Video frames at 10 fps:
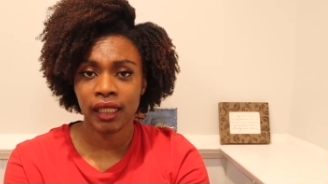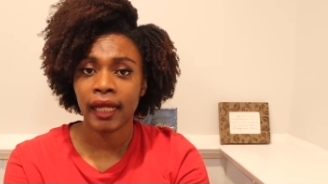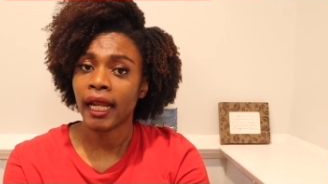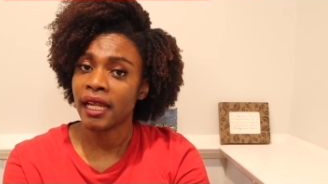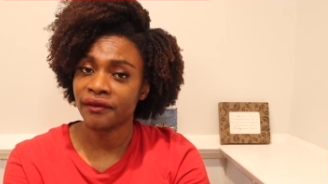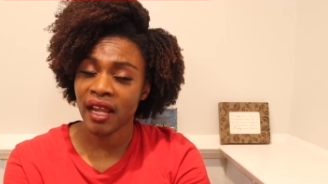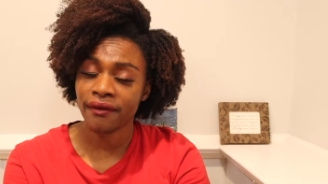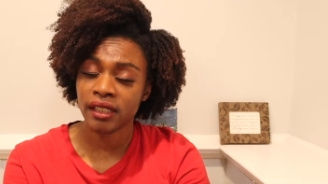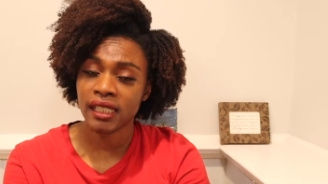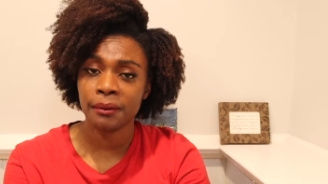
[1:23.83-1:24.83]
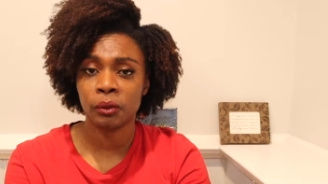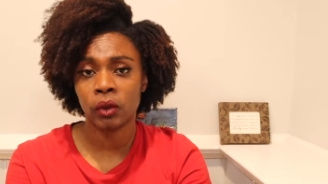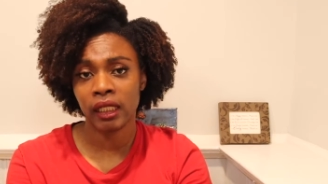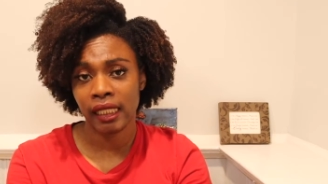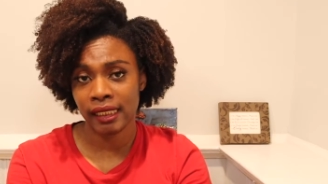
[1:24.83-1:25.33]
line I even have the step
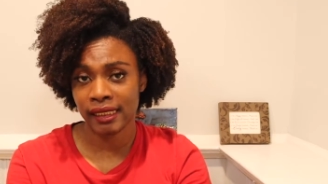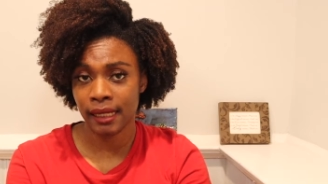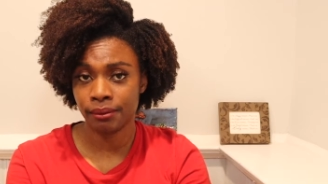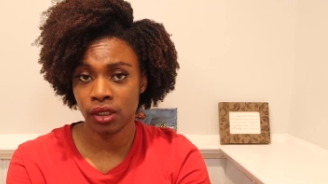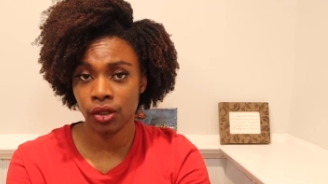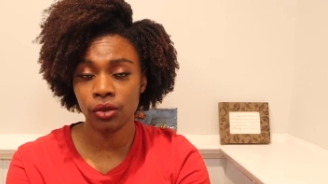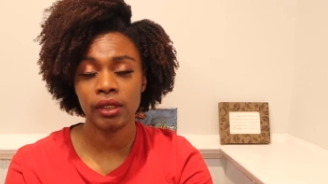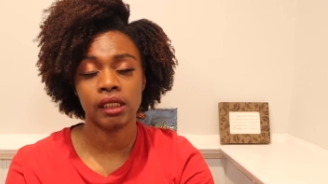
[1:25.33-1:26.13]
one and the step two